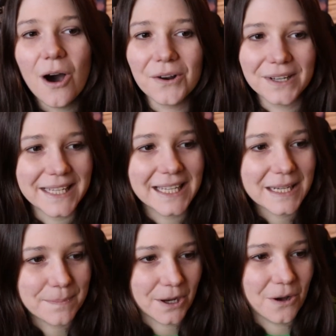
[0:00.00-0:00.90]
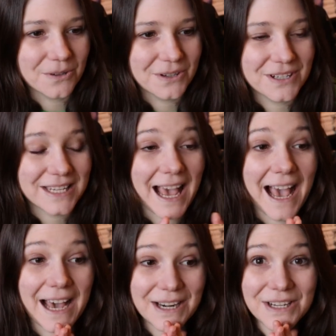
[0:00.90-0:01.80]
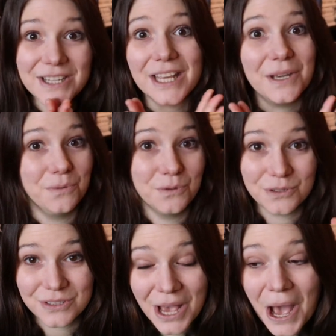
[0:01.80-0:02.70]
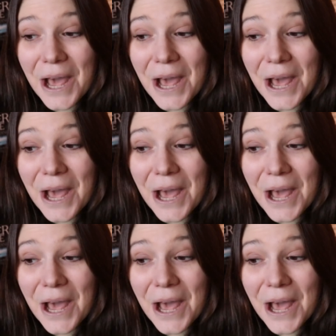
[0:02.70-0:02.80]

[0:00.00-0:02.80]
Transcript: on Legally Blonde, and it was